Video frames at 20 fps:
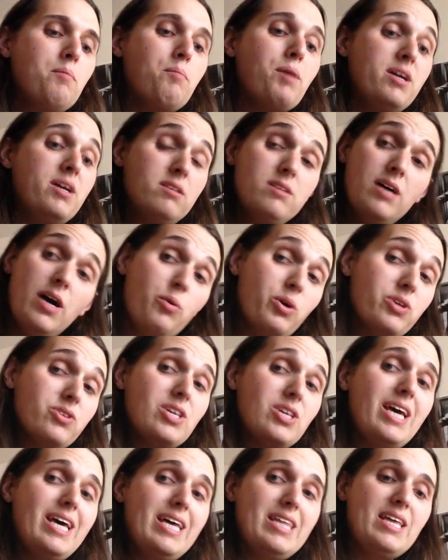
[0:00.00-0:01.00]
But I will
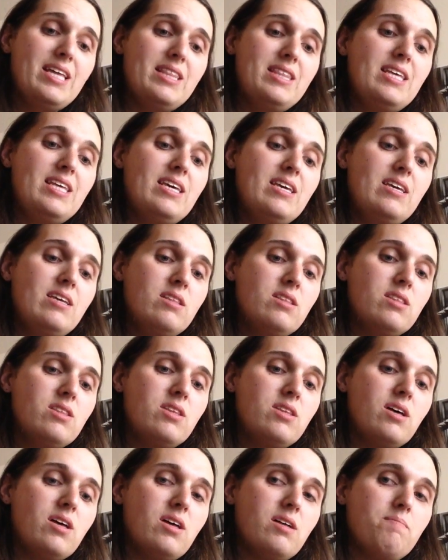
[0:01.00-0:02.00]
say that the
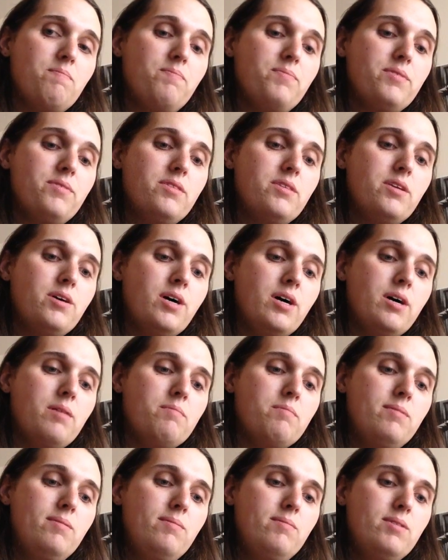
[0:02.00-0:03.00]
the
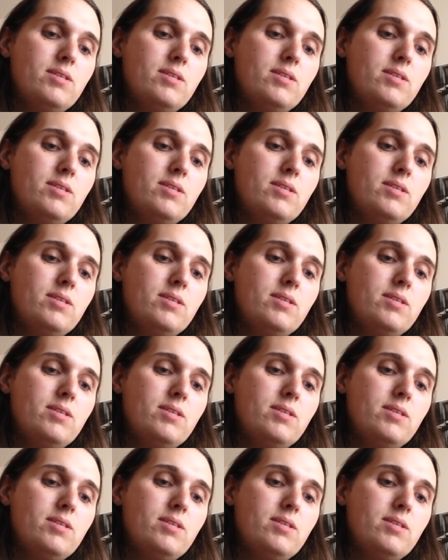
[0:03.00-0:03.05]
um,